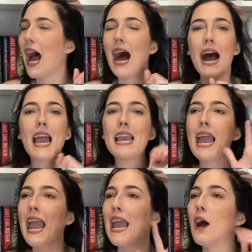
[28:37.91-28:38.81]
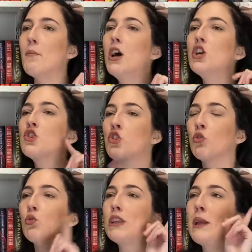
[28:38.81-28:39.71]
I am
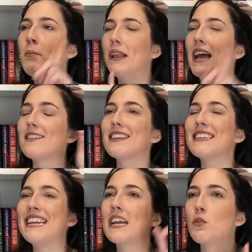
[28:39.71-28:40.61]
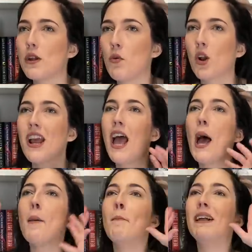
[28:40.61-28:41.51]
truly blessed. Deanna Reborn
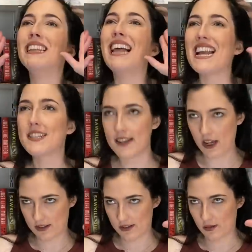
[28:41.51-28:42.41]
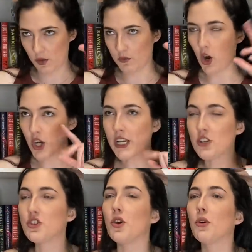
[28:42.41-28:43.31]
blessed us with Veronica
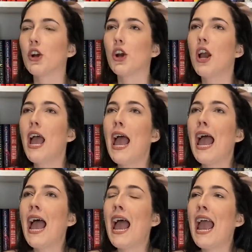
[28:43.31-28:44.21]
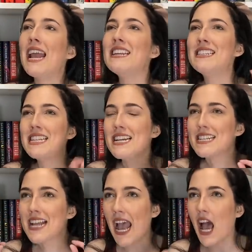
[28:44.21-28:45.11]
and Stoker. And is
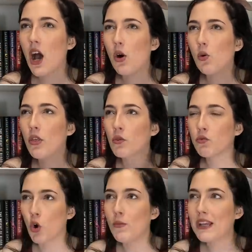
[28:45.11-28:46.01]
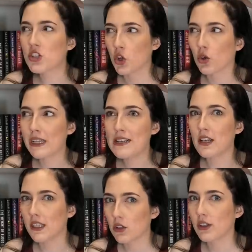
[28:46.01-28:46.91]
this how the romance girlies
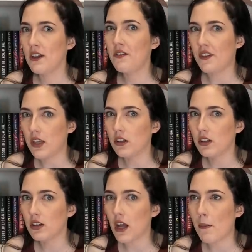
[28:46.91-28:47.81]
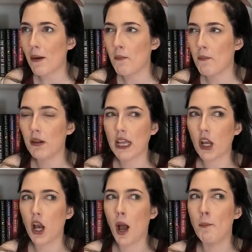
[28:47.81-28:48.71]
literally feel about like
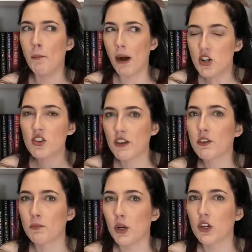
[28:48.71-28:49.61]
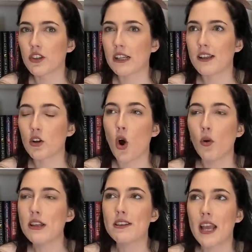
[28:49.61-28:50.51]
a bunch of different books? Like they're
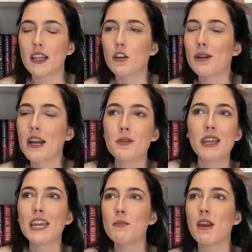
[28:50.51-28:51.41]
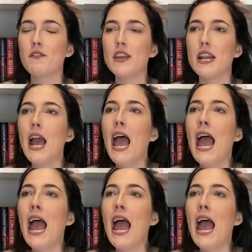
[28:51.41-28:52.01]
always saying like, oh my God, I'm kicking my feet.